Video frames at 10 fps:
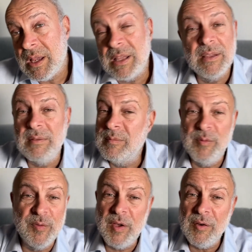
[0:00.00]
it
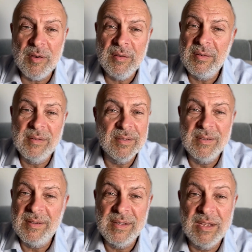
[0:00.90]
fear
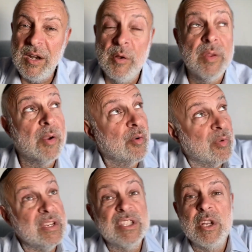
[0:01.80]
you know, there are
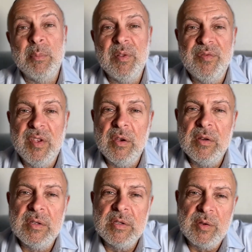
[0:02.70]
reasonable
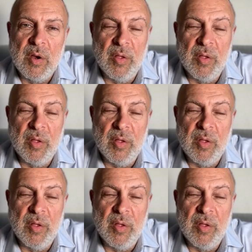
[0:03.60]
fears,